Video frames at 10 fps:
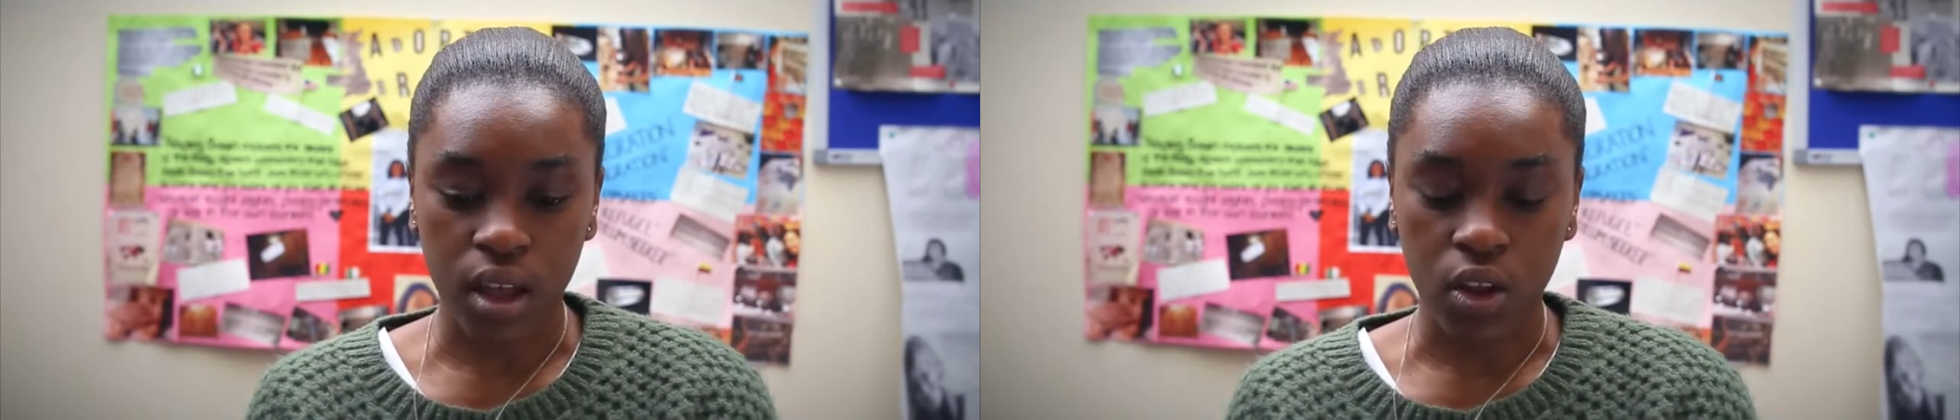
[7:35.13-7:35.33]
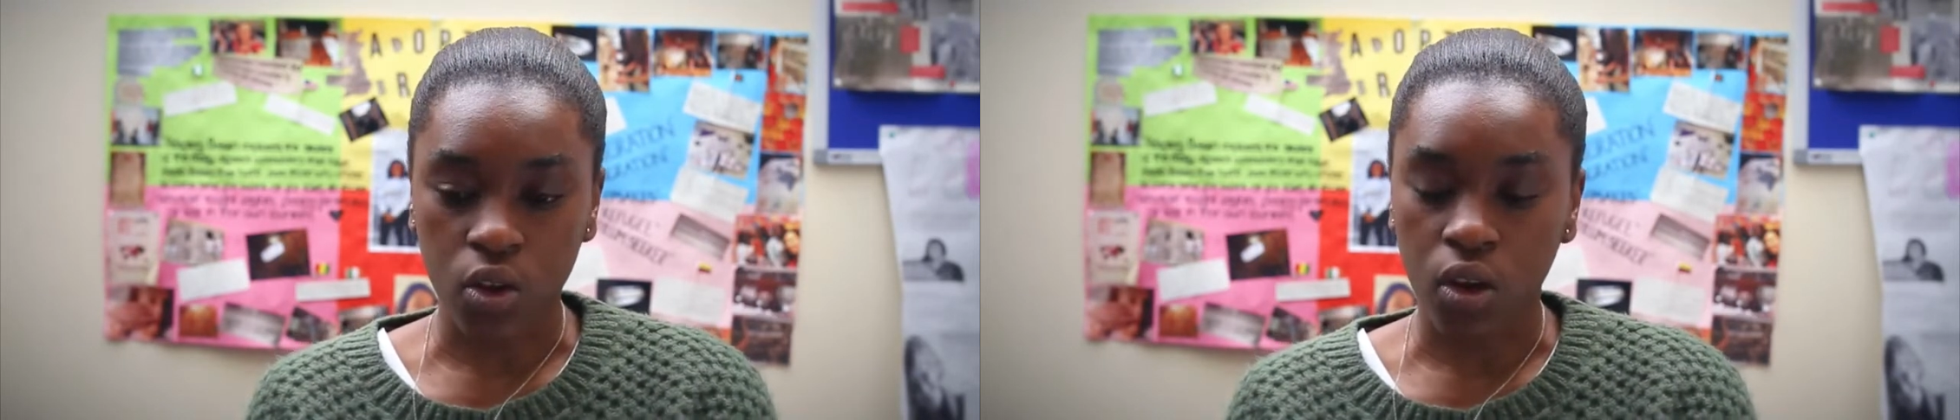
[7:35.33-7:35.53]
a
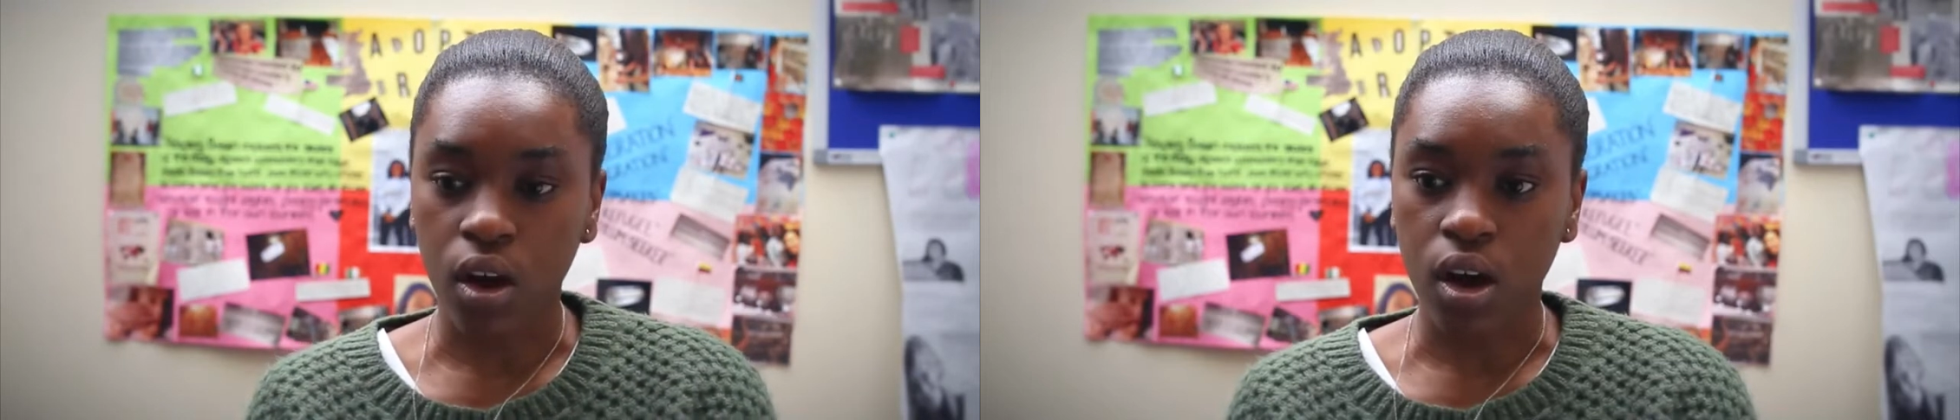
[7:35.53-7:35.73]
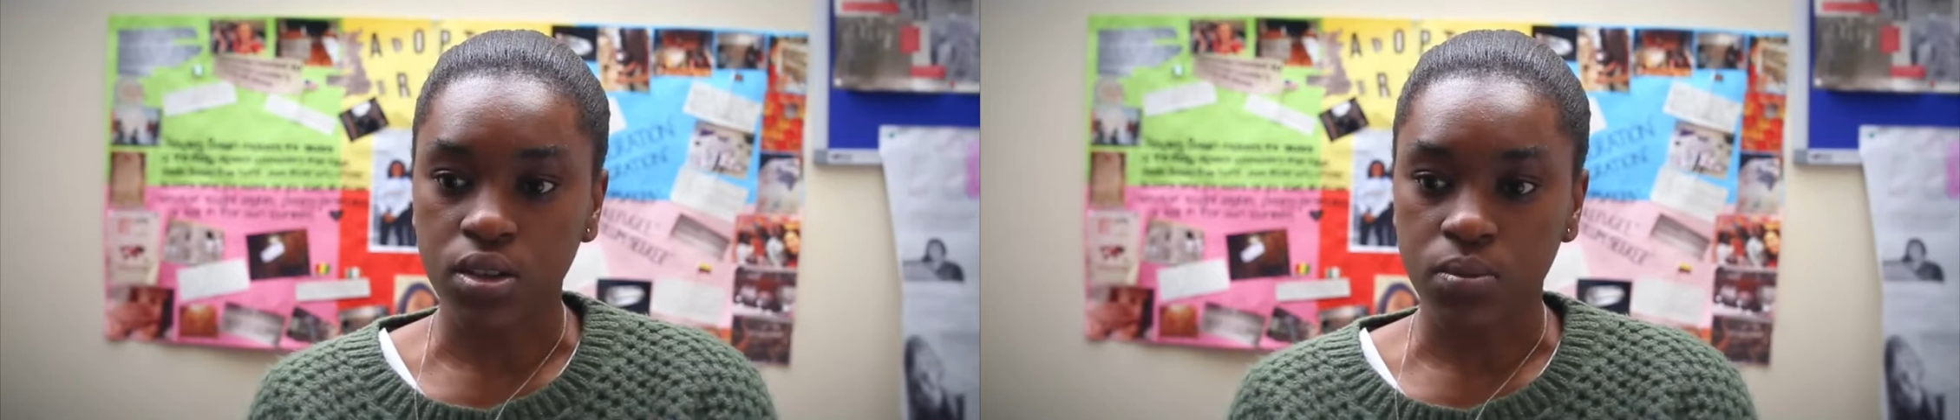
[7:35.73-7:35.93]
lot
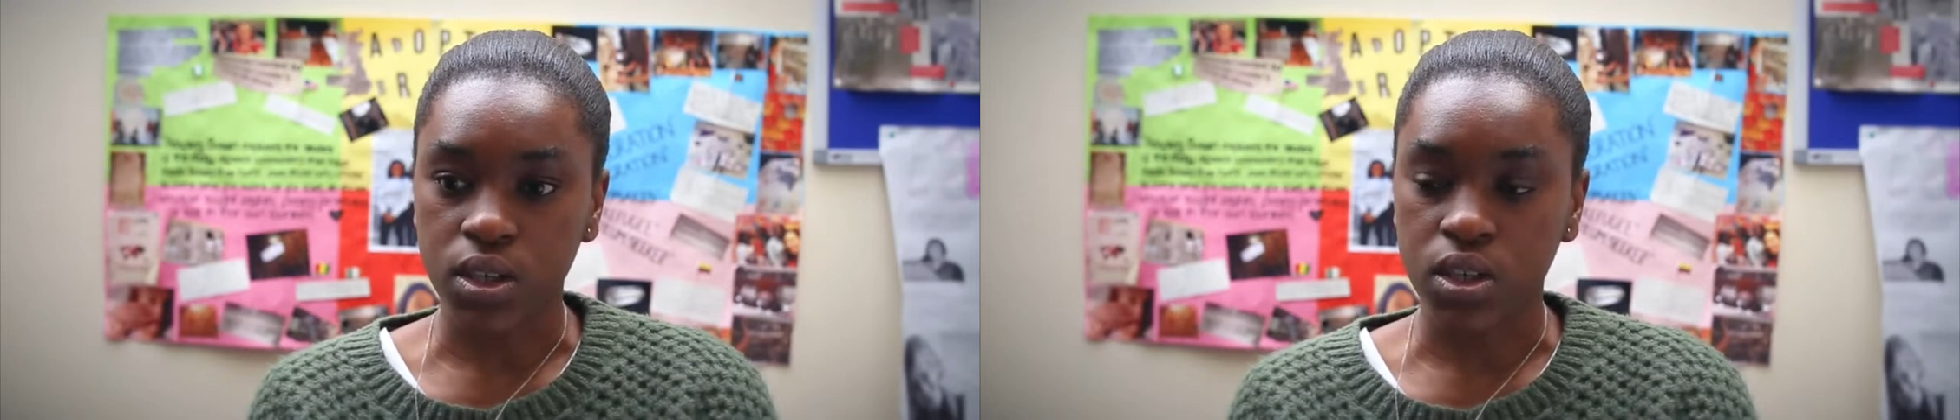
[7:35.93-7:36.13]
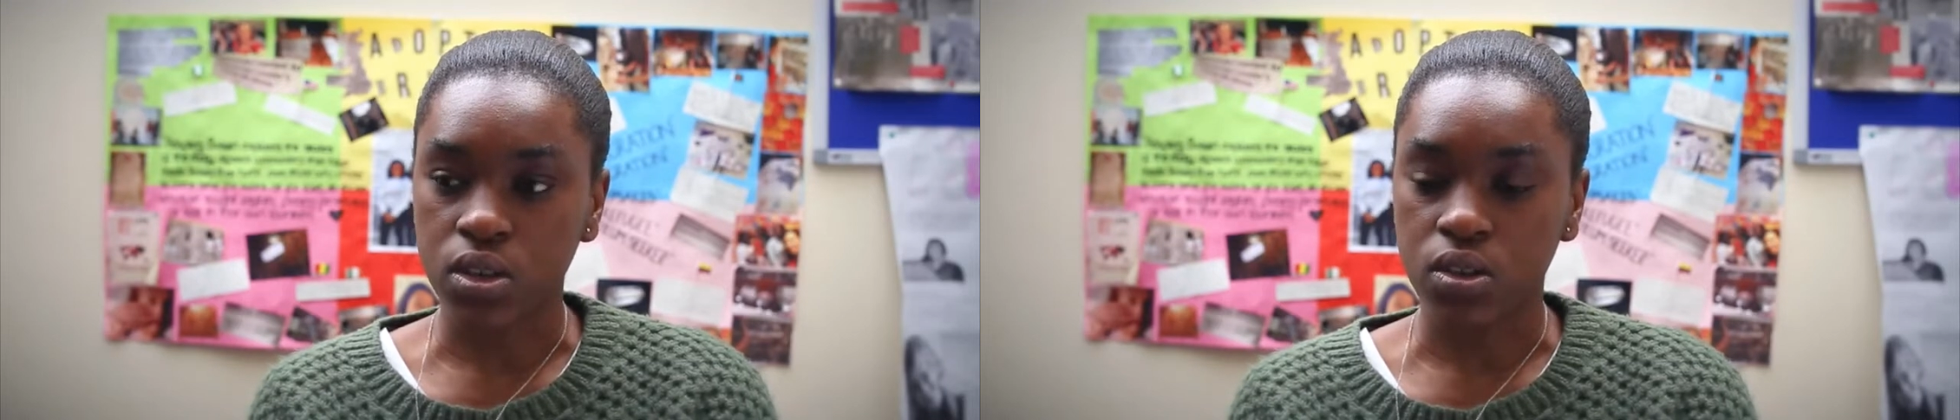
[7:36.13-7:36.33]
harder
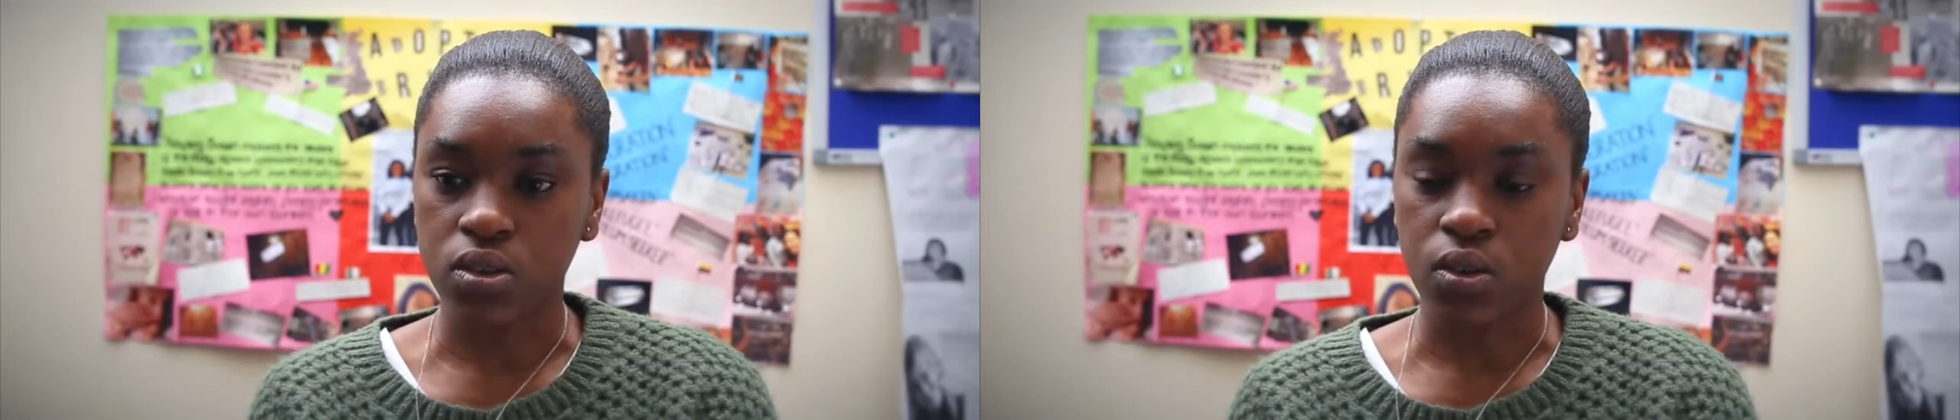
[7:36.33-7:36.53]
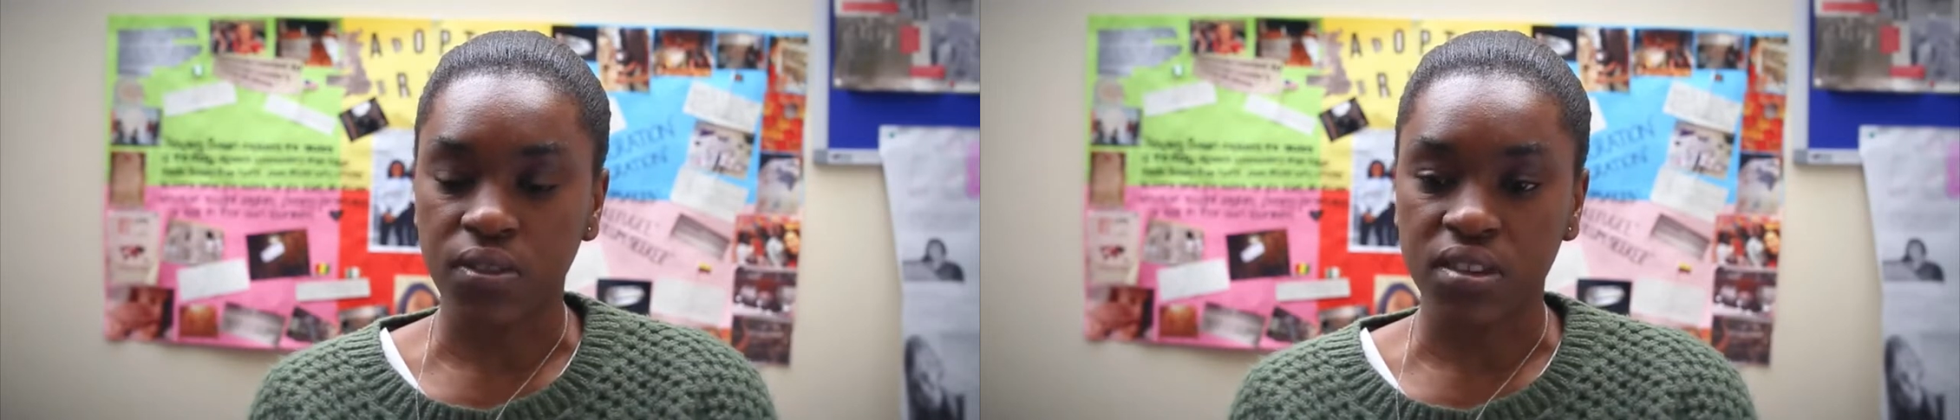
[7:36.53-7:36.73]
because of the